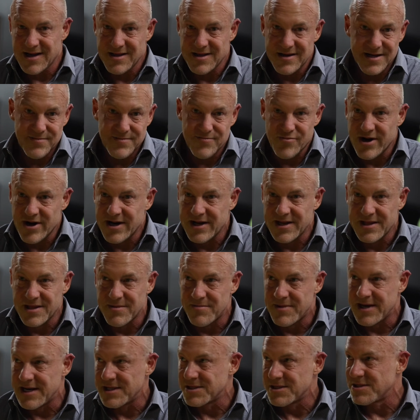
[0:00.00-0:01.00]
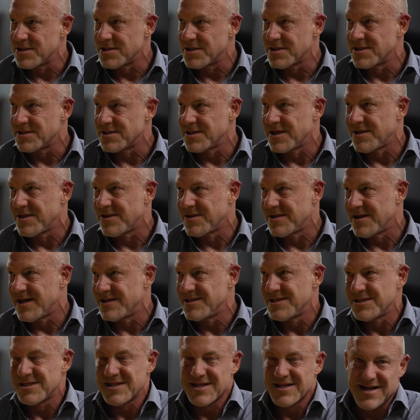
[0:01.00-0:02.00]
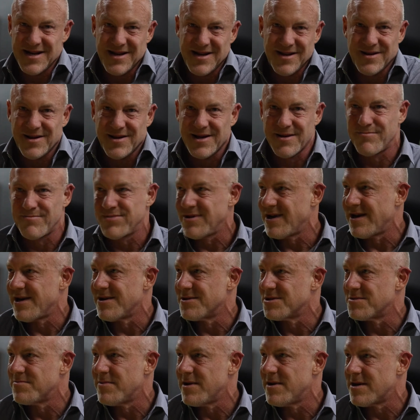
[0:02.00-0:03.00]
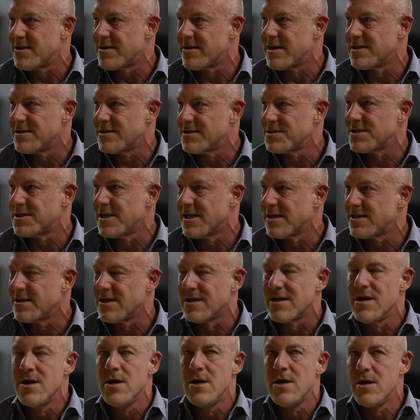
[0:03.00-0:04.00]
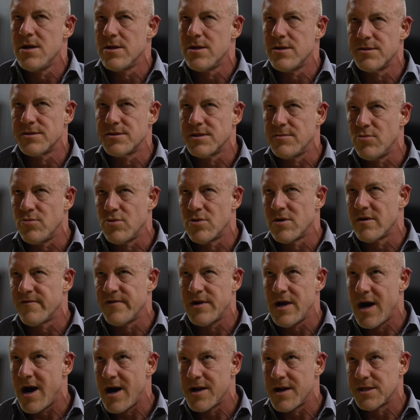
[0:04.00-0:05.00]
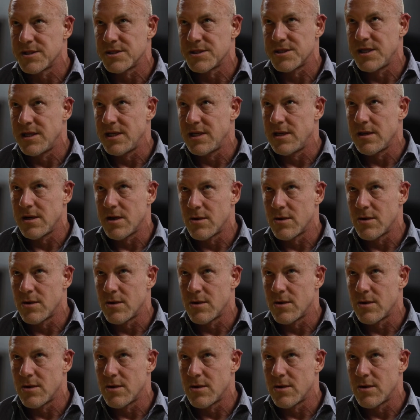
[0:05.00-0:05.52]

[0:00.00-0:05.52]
I like Brady the best just because I, I just kind of like players better. Yeah. I just think that there's a more of an honesty